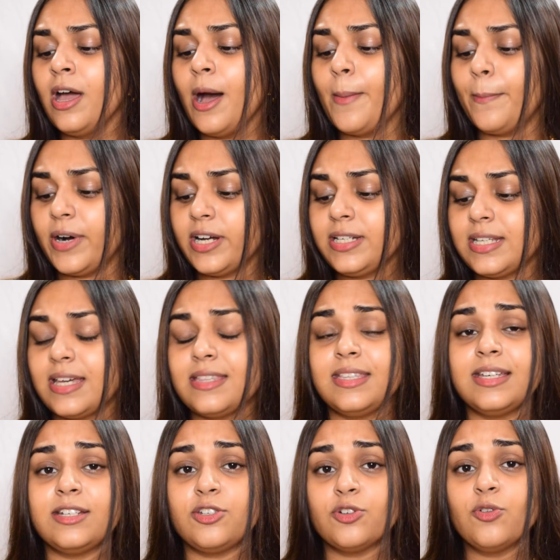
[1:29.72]
but
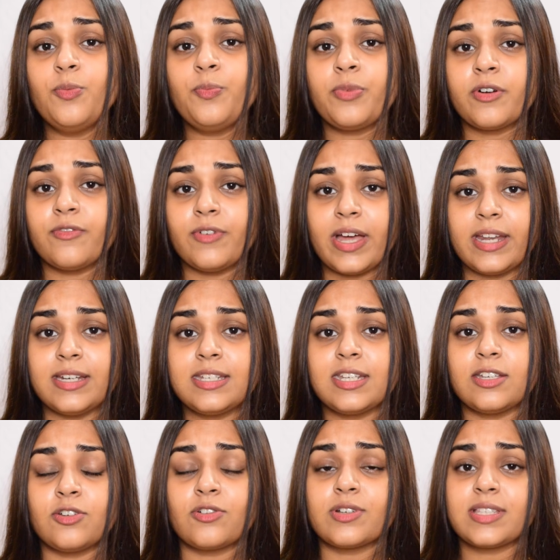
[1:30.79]
they do
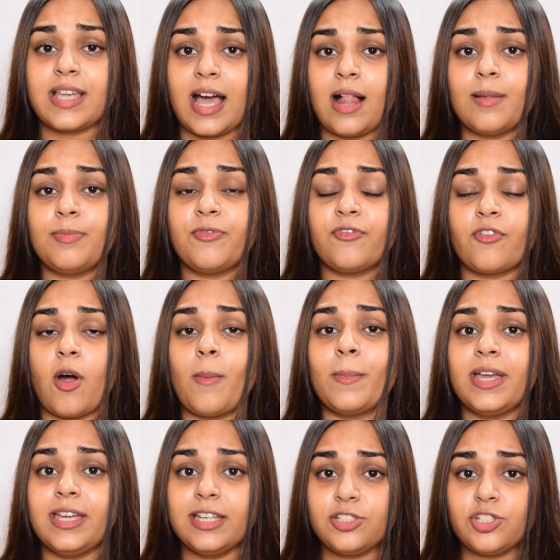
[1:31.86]
prevent your scalp from
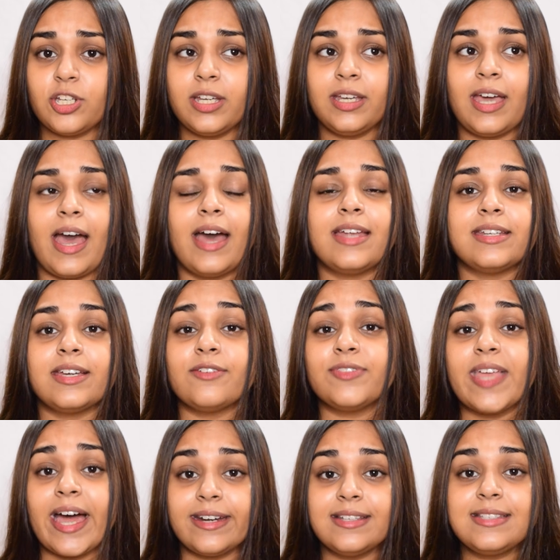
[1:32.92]
itching, and if
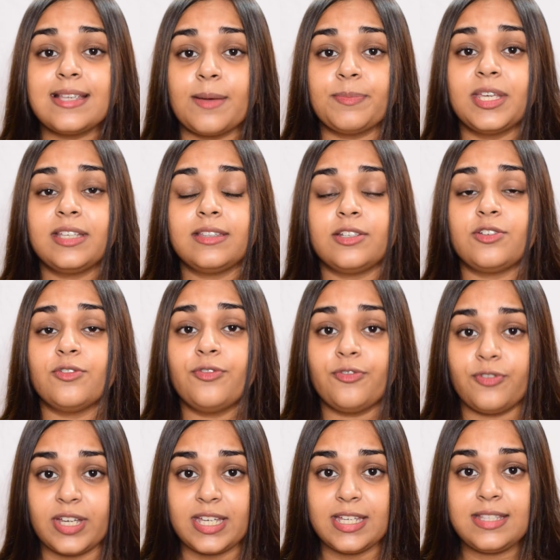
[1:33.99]
that is something that you
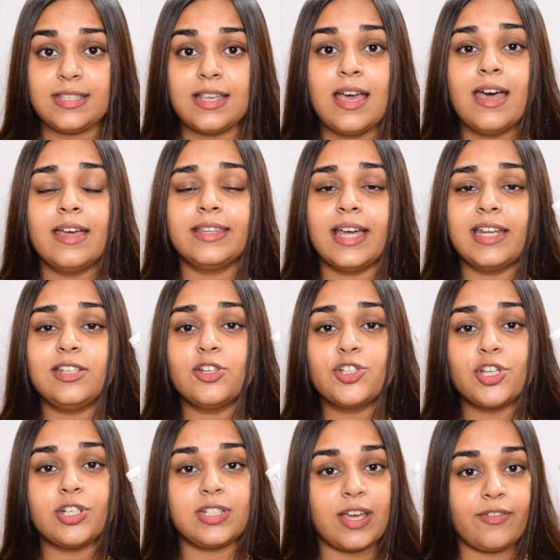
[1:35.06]
face, then you
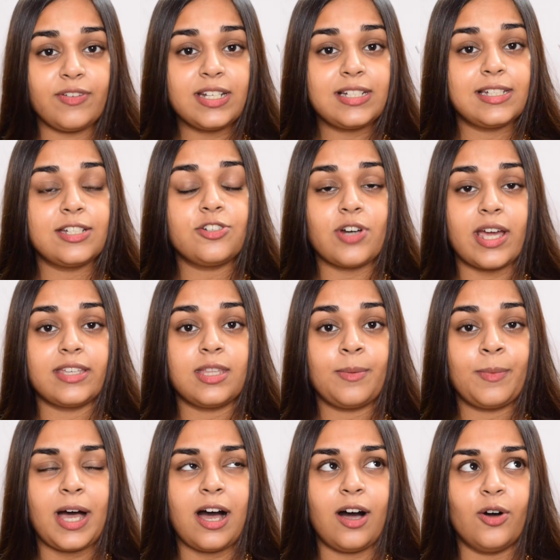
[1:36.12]
should definitely try
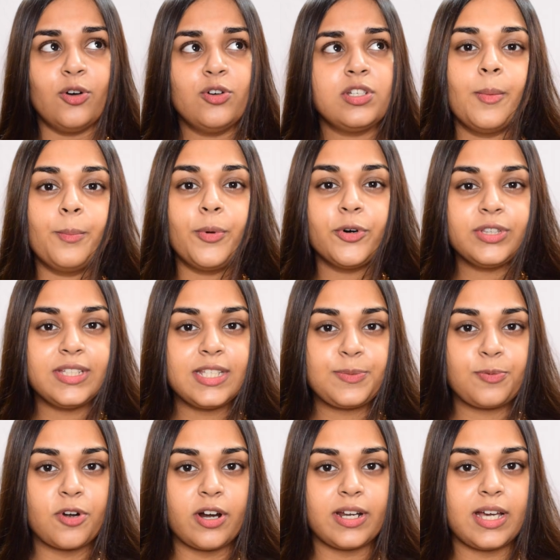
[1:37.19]
them out. Both these
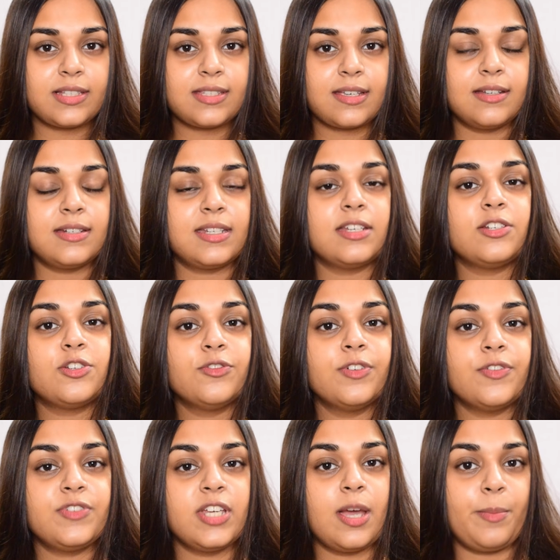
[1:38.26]
products contain
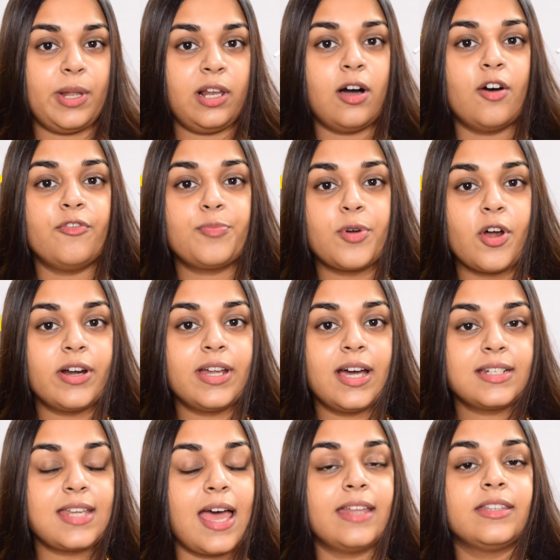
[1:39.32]
250 ml of
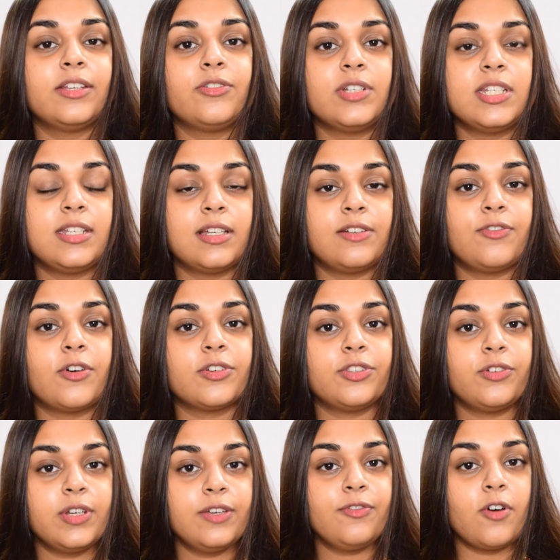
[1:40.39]
product and they retail for
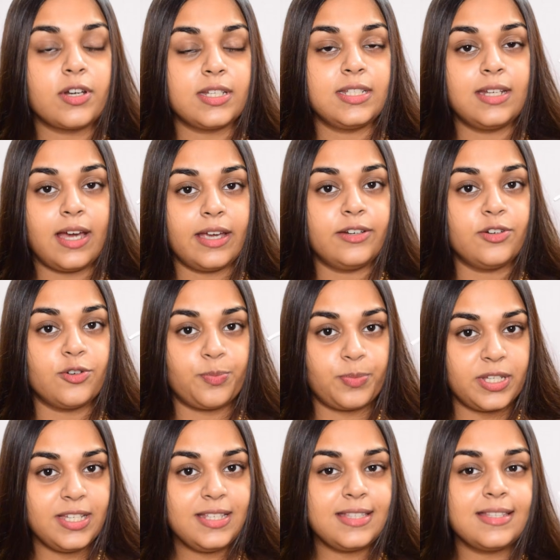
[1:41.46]
349
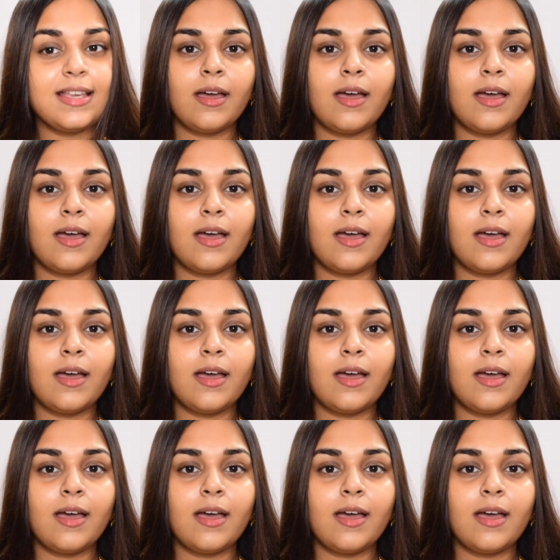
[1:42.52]
rupees.